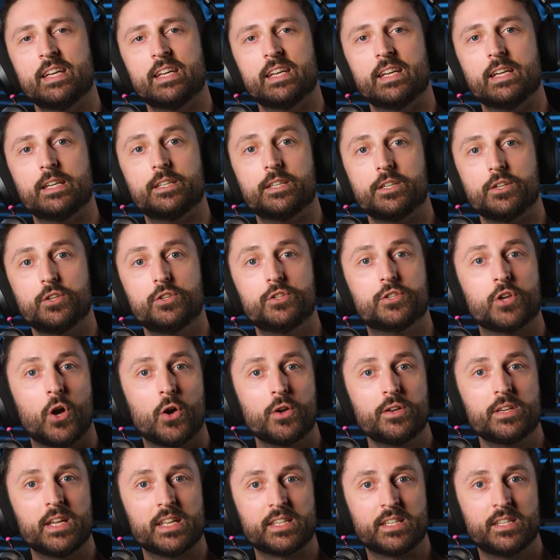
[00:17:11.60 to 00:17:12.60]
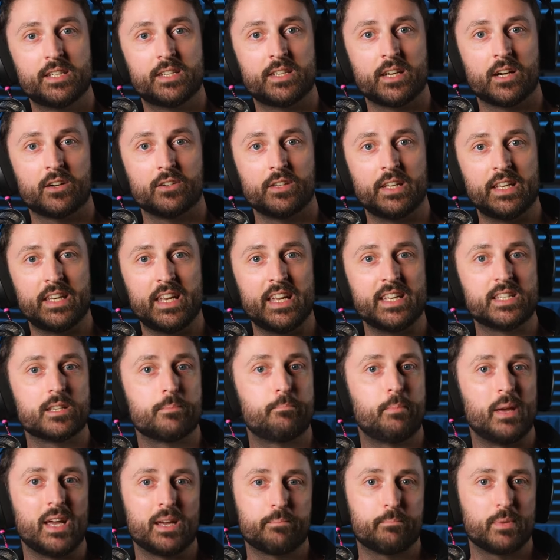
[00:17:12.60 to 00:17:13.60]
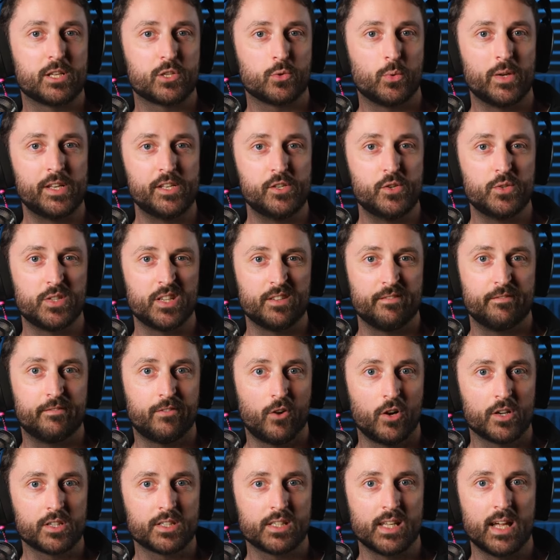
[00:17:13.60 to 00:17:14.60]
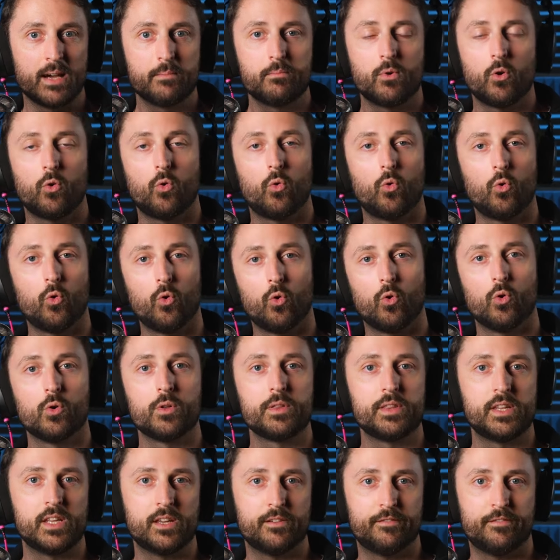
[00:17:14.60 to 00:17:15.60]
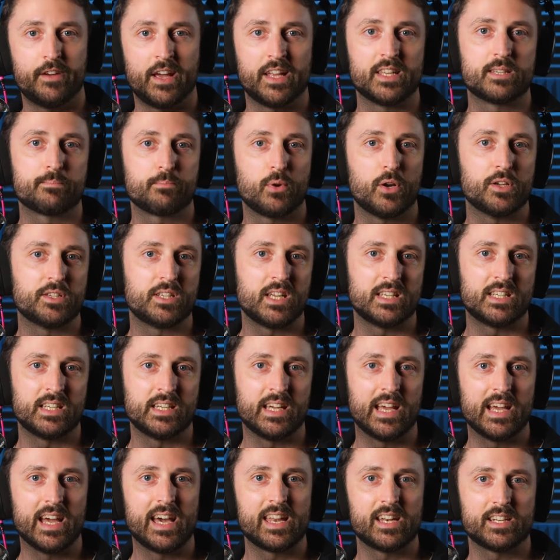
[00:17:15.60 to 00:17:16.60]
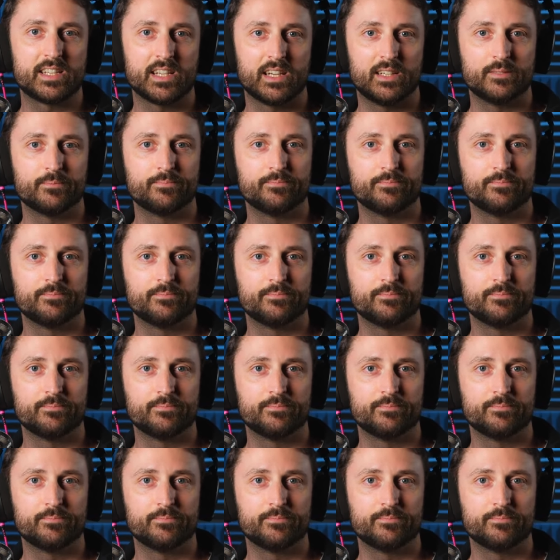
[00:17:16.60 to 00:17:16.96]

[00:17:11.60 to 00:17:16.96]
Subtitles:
is that you don't necessarily need to pick between using VoxLab or the Advanced Processing Editor.